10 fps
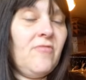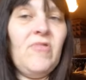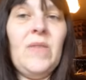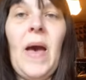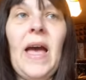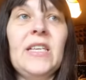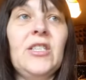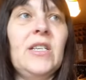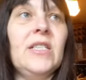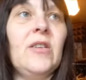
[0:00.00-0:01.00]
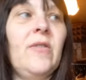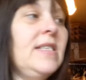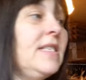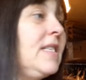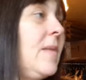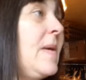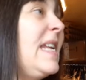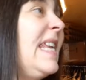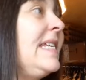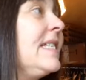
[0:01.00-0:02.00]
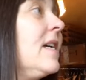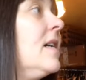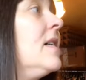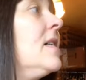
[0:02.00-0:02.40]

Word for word: repackage it so it's a bit neater.